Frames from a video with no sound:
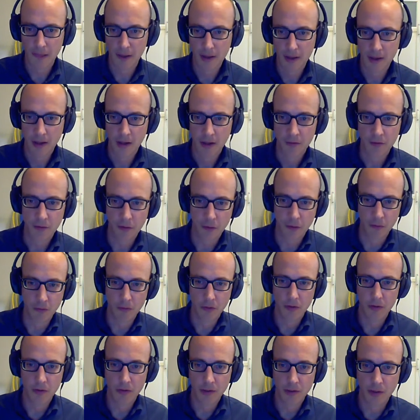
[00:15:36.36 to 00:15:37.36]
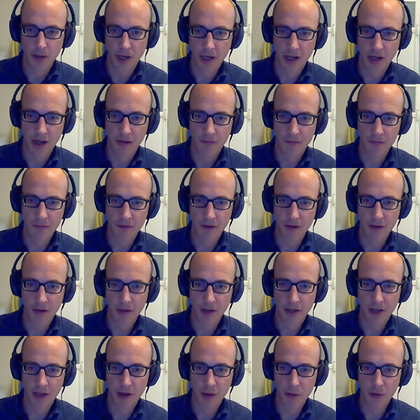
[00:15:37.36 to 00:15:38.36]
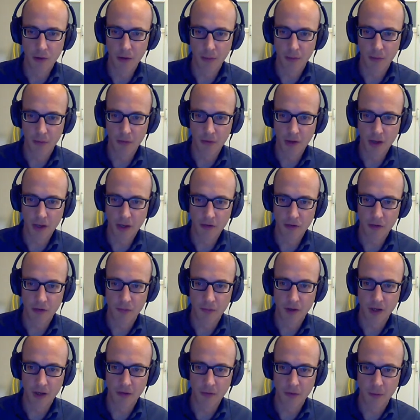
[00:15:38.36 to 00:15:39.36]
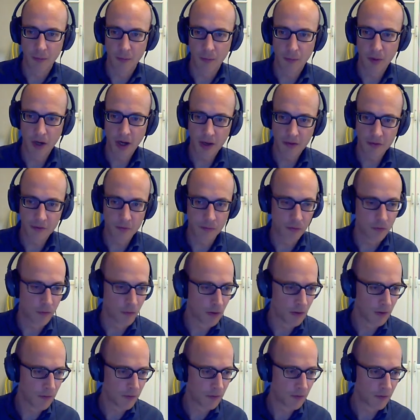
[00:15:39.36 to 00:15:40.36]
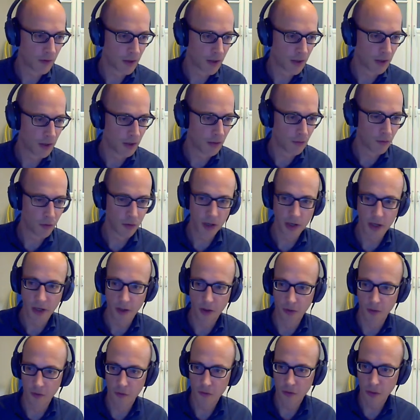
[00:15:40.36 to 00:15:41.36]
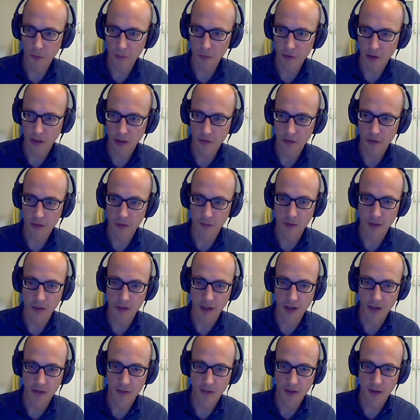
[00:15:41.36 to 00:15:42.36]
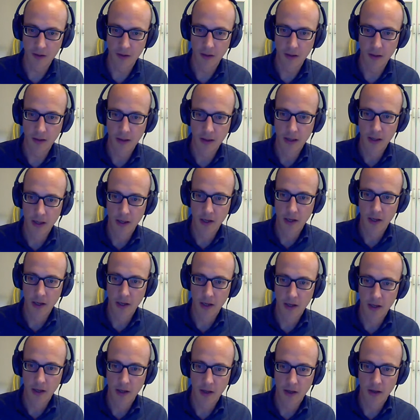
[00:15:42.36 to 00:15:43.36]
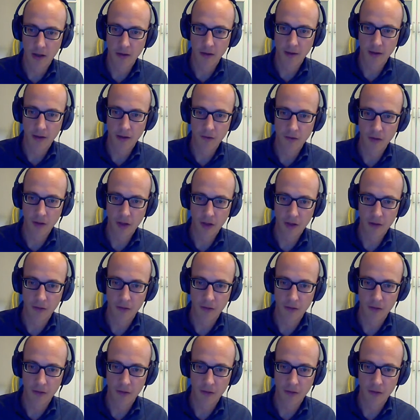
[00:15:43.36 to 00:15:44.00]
so you have algorithm selection based on past results, and you try on a sub-selection of the data. There's a lot